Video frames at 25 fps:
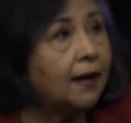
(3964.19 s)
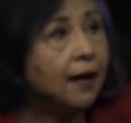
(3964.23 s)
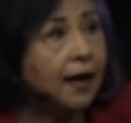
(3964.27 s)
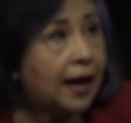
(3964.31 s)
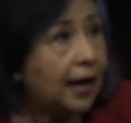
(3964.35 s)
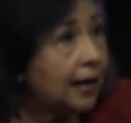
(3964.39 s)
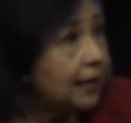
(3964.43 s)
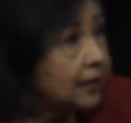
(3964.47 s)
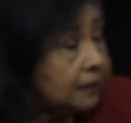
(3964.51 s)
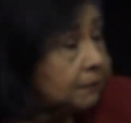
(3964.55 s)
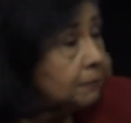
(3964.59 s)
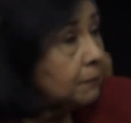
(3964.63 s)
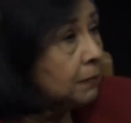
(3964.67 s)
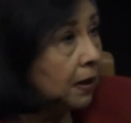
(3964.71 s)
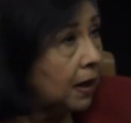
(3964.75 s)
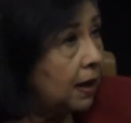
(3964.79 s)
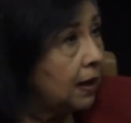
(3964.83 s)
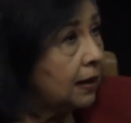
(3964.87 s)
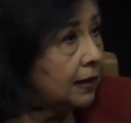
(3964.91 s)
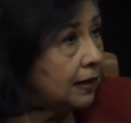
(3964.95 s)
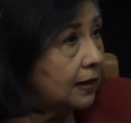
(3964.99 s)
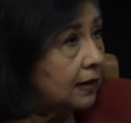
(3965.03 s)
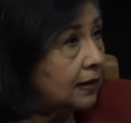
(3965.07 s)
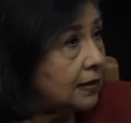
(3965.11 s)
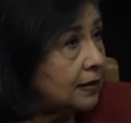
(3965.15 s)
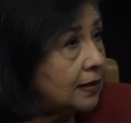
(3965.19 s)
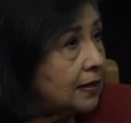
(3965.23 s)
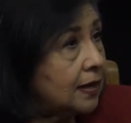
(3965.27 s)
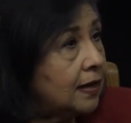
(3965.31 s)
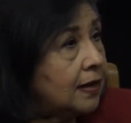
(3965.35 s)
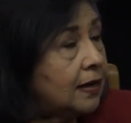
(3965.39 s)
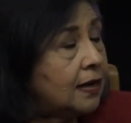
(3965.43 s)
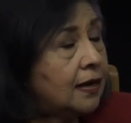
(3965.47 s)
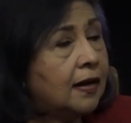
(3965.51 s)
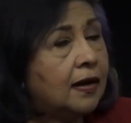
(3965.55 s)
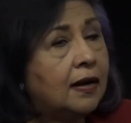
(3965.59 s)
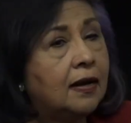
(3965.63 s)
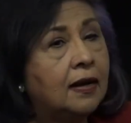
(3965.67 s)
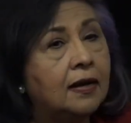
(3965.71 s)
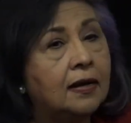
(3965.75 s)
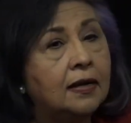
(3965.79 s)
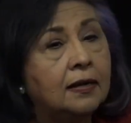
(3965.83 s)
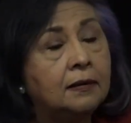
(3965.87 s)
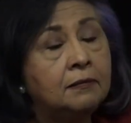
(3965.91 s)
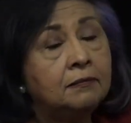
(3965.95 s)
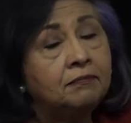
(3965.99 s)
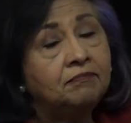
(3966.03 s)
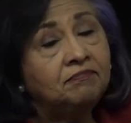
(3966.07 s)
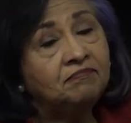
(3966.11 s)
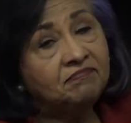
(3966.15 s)
I didn't buy it.
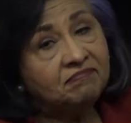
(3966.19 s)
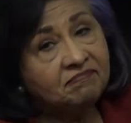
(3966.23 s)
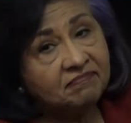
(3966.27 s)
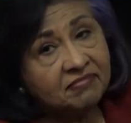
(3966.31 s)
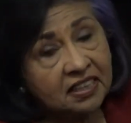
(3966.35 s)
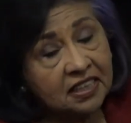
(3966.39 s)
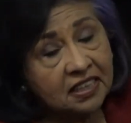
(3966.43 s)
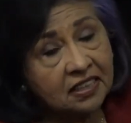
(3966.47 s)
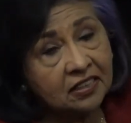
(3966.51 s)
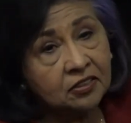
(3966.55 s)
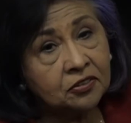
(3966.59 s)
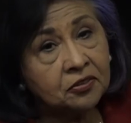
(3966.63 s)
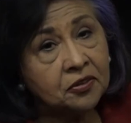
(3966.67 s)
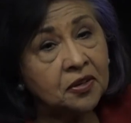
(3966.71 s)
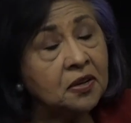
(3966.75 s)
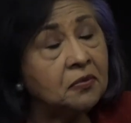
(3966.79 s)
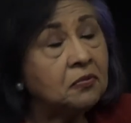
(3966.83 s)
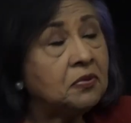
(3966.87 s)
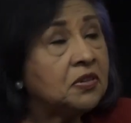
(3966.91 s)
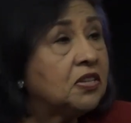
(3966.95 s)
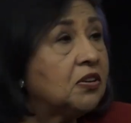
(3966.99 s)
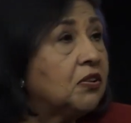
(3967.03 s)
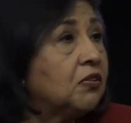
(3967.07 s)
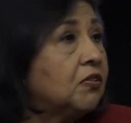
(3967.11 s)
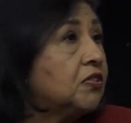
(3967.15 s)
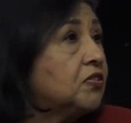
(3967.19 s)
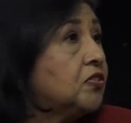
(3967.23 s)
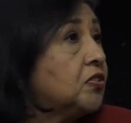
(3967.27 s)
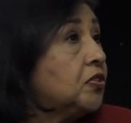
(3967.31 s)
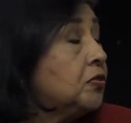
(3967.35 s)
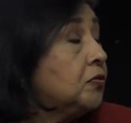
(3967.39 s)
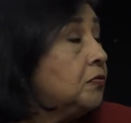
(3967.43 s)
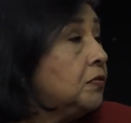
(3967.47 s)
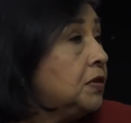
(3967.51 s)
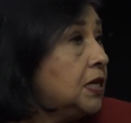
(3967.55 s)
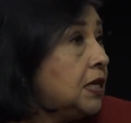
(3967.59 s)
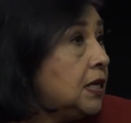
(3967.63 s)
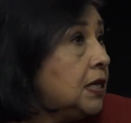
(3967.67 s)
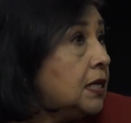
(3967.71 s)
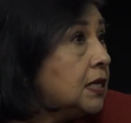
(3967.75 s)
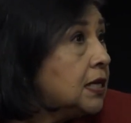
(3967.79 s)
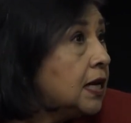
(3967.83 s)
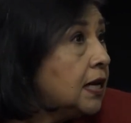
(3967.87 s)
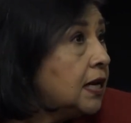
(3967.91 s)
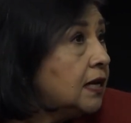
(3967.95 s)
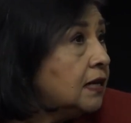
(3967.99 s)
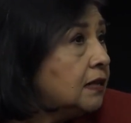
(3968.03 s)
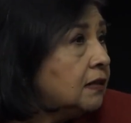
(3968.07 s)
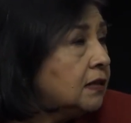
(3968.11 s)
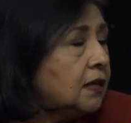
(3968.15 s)
Um, Hillary was, of course, too
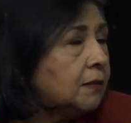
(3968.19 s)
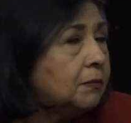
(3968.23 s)
detailed.